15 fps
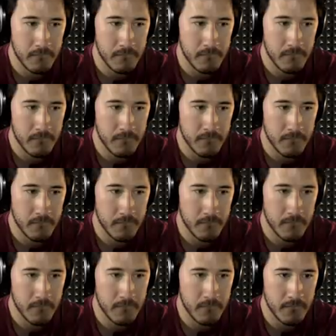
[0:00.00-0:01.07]

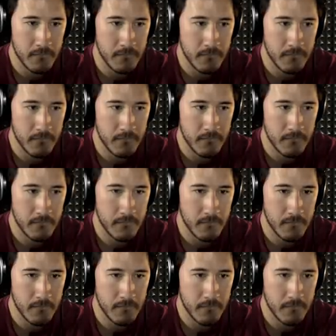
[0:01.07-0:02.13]

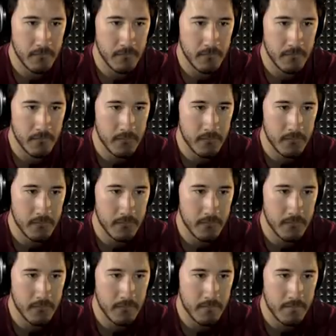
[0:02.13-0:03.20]

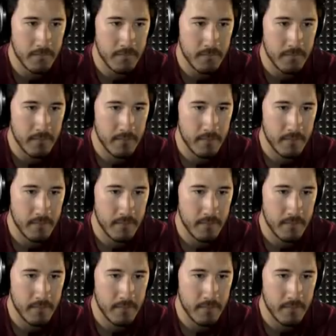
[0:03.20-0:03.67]
(silence)